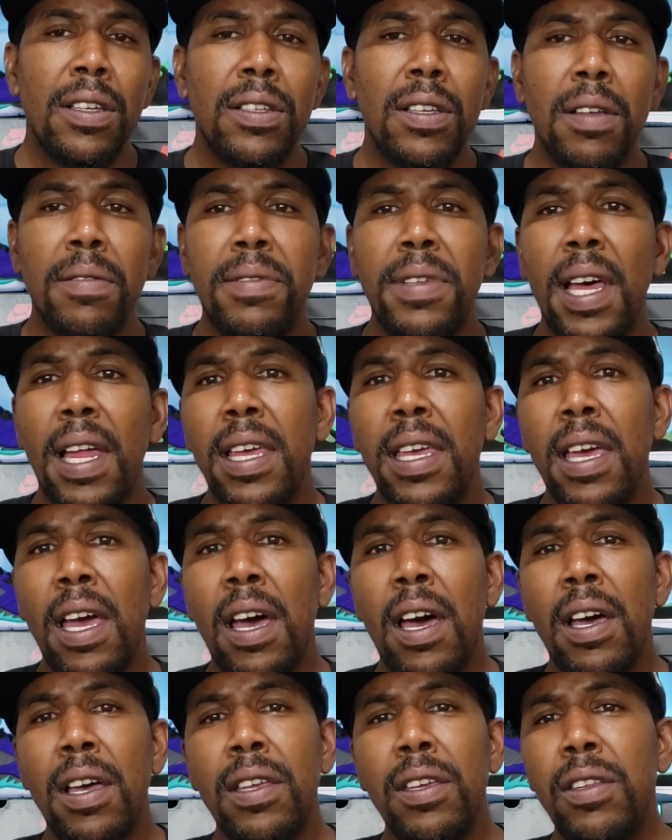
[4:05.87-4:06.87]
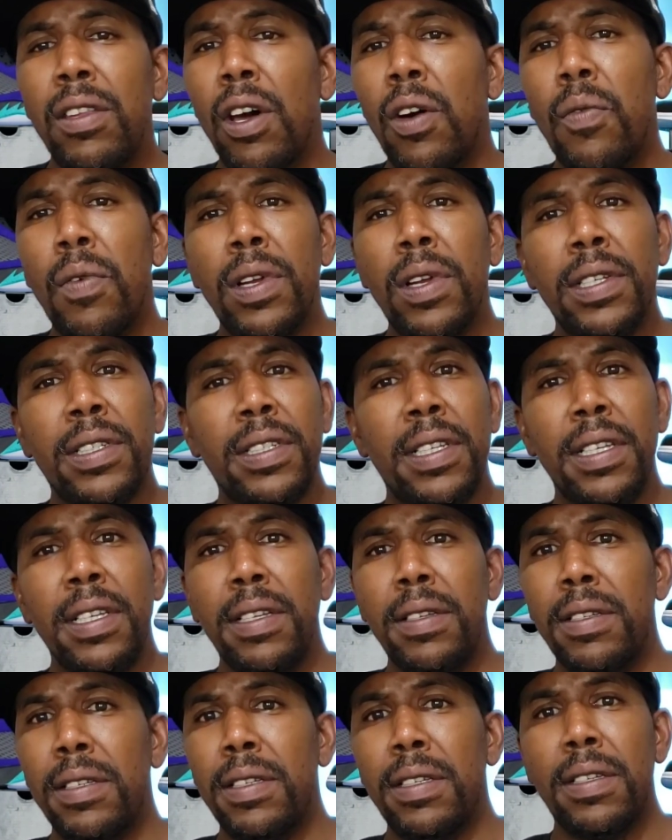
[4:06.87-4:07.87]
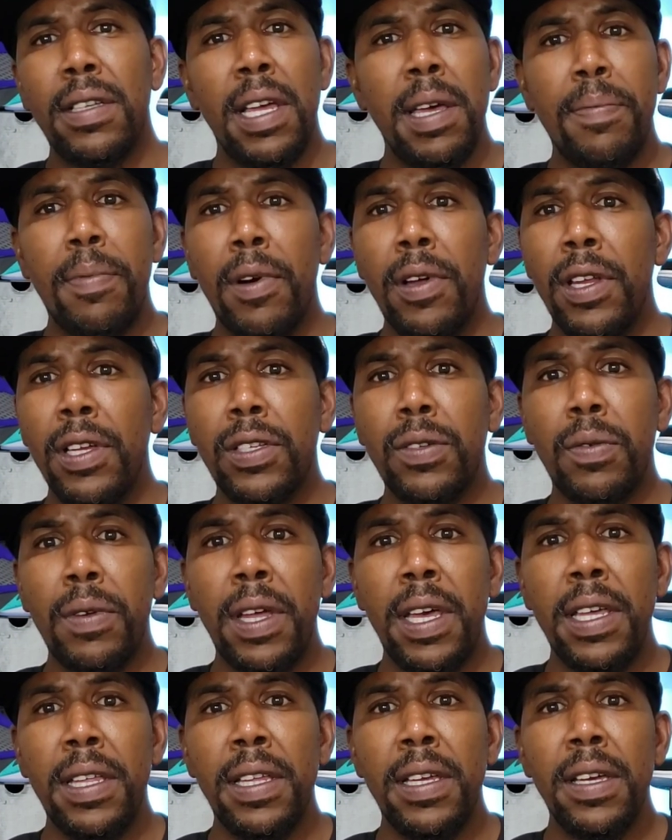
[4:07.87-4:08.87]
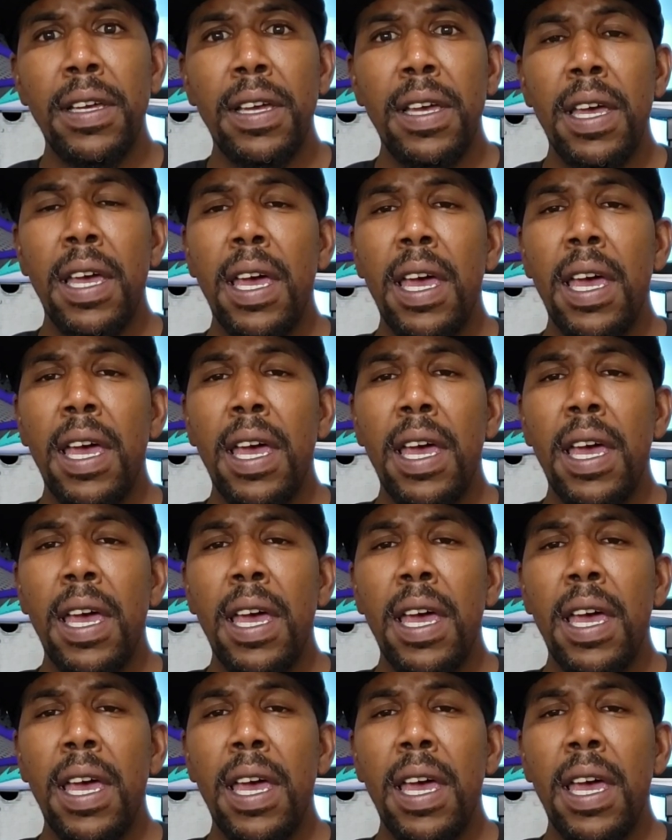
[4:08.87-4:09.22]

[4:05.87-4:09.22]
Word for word: So I'm telling y'all, you don't want to sleep on this one either.